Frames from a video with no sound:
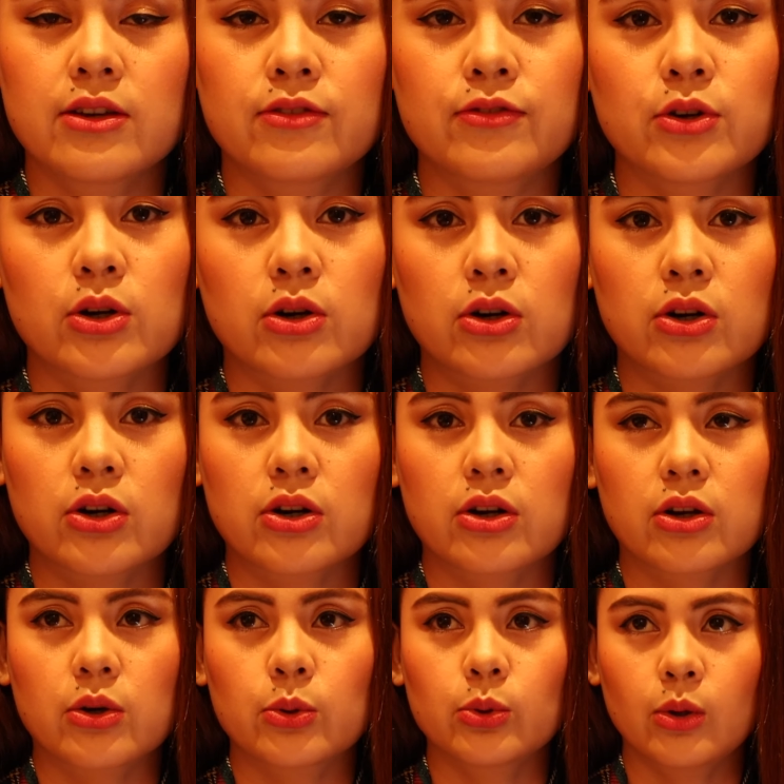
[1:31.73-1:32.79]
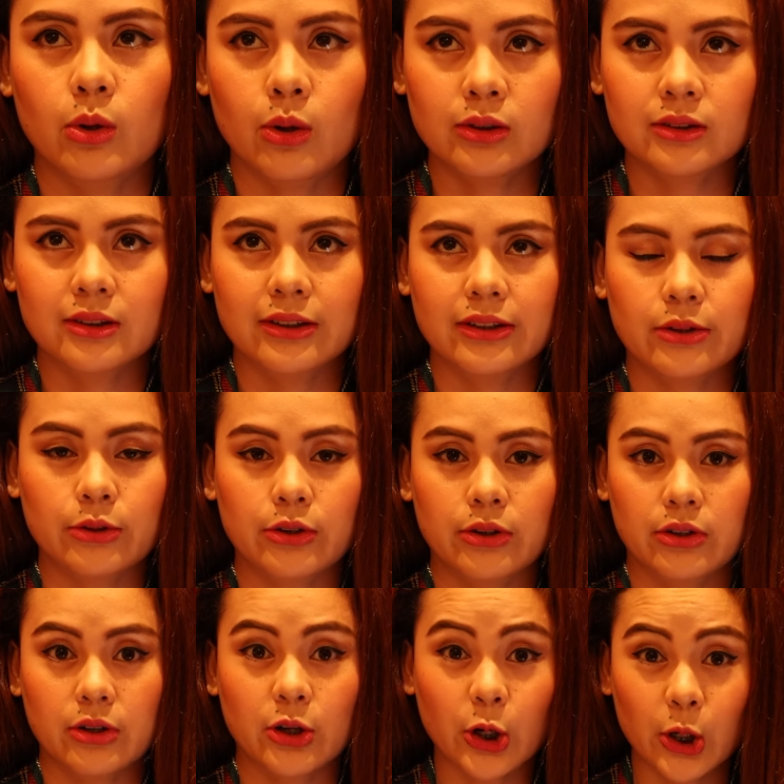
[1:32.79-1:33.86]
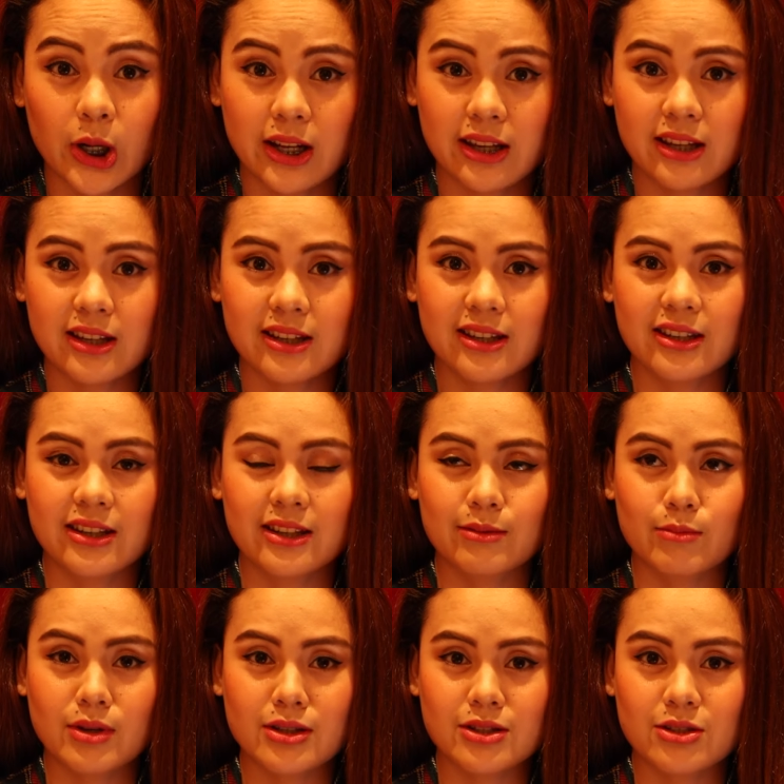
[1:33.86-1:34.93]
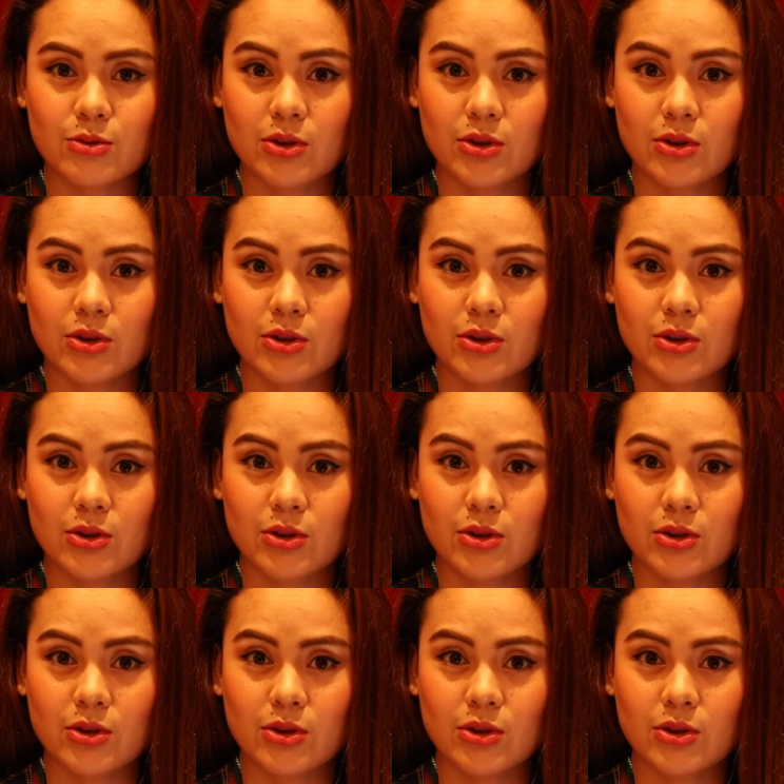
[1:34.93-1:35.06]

If you are kulot or curly, it means